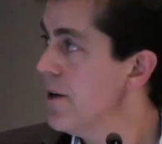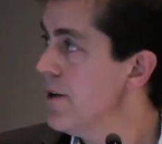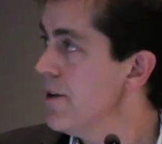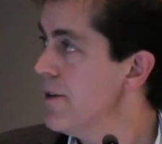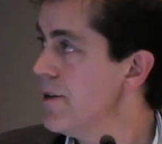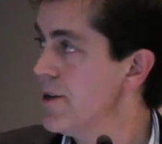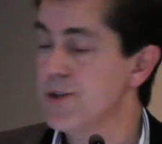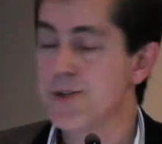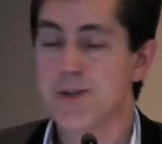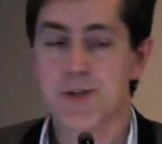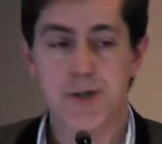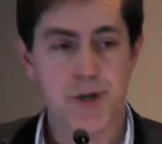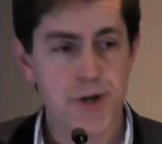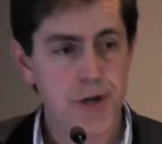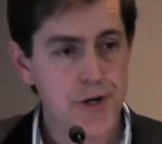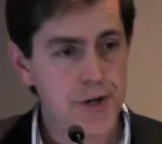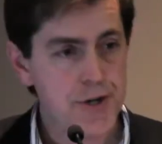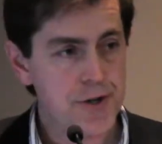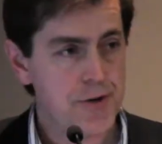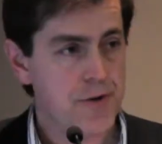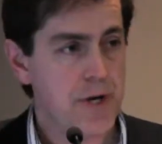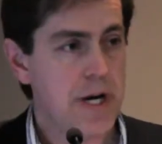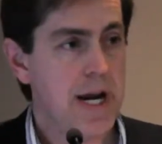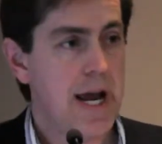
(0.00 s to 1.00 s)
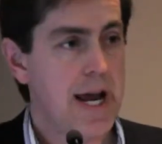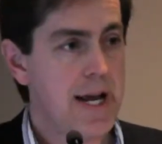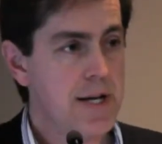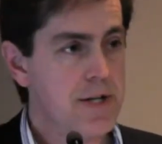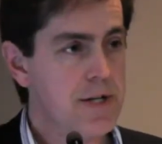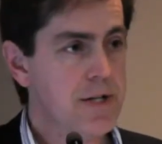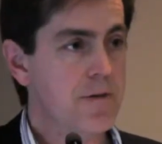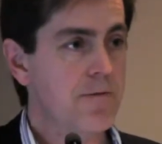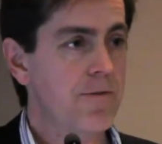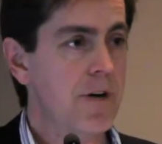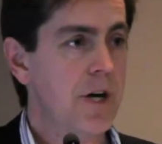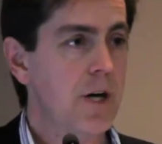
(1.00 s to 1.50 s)
The surgery has
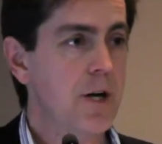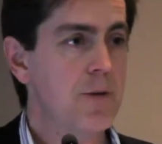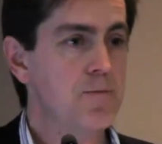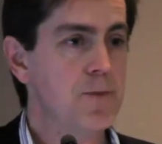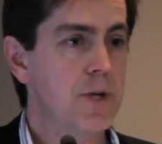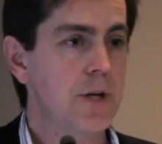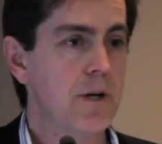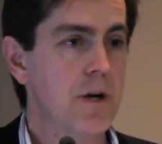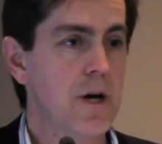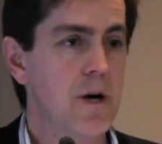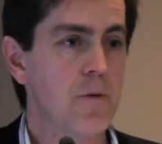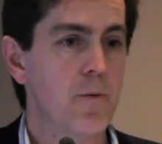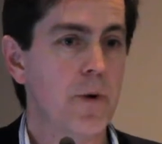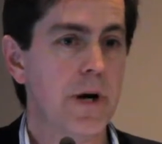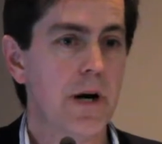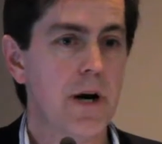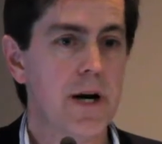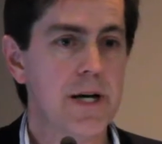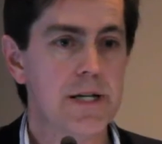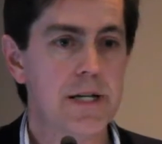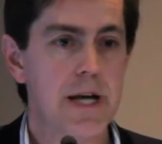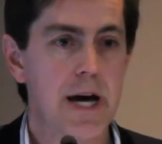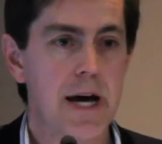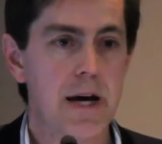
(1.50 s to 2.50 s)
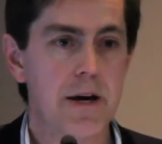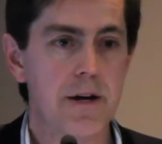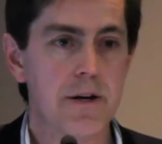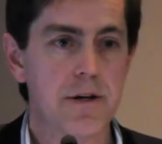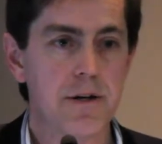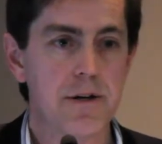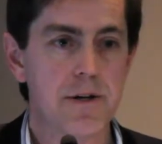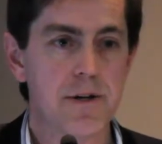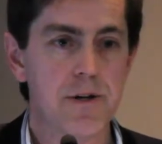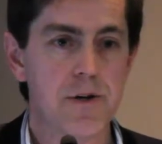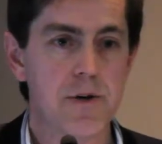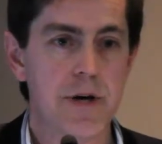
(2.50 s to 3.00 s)
developed a lot. When I
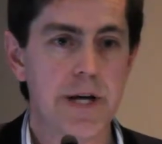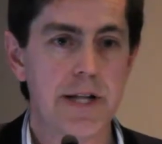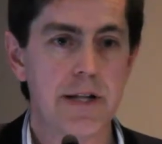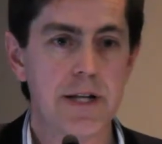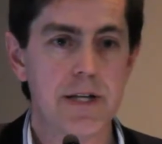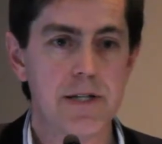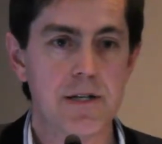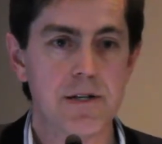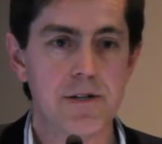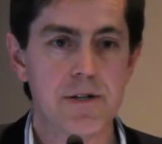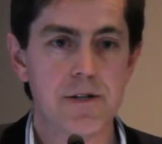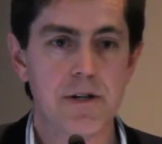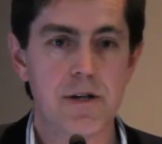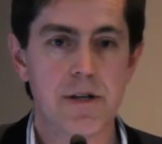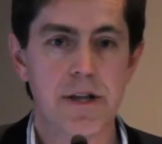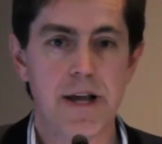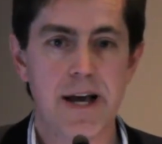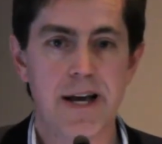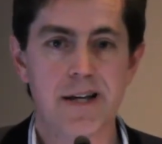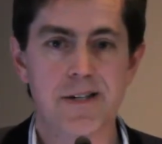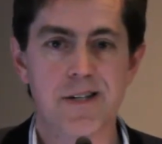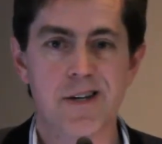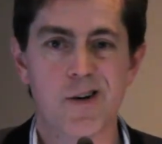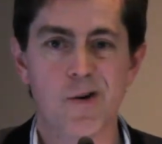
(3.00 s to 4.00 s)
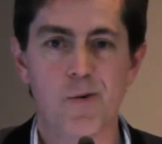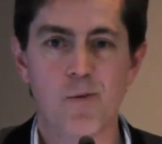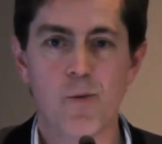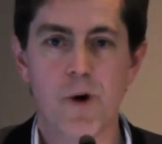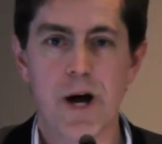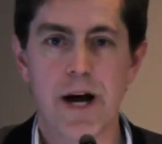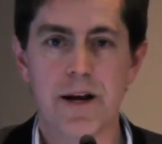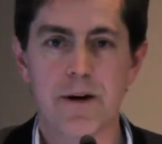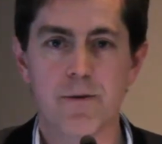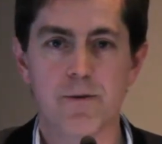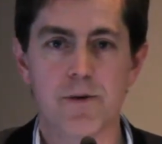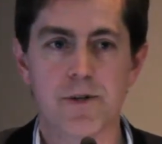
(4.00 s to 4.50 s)
started doing this in
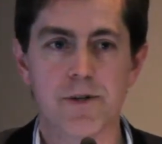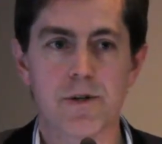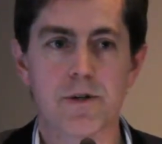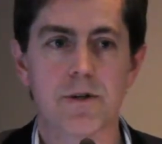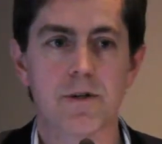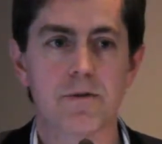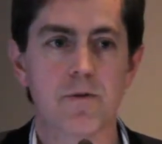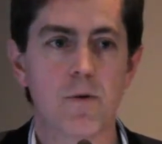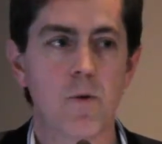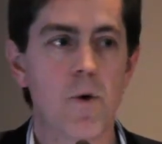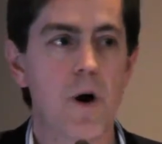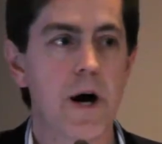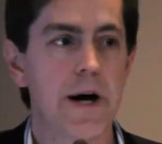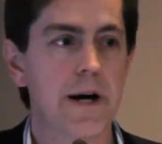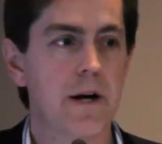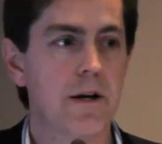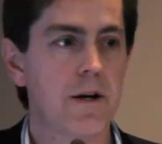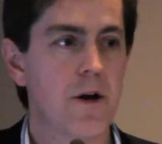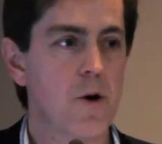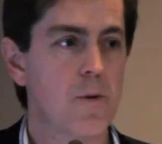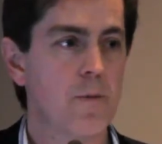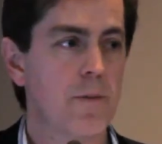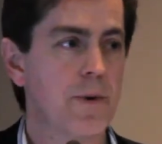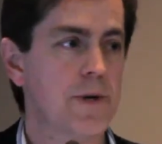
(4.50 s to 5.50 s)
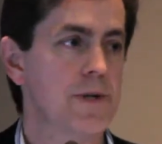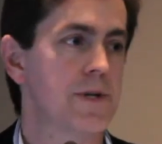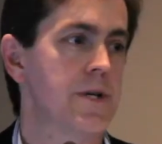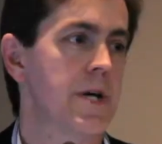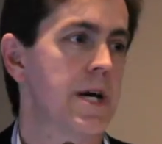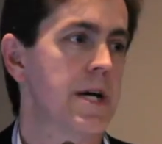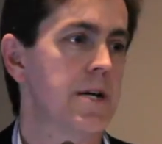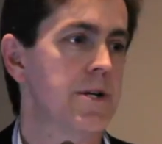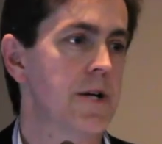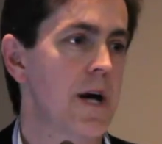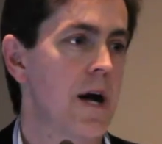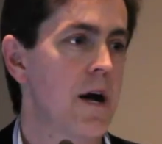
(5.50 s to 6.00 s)
2001, it was quite a long
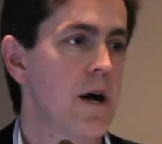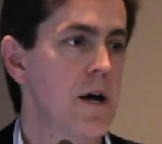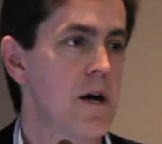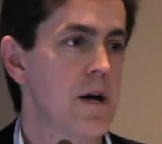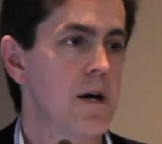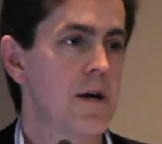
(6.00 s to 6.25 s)
procedure.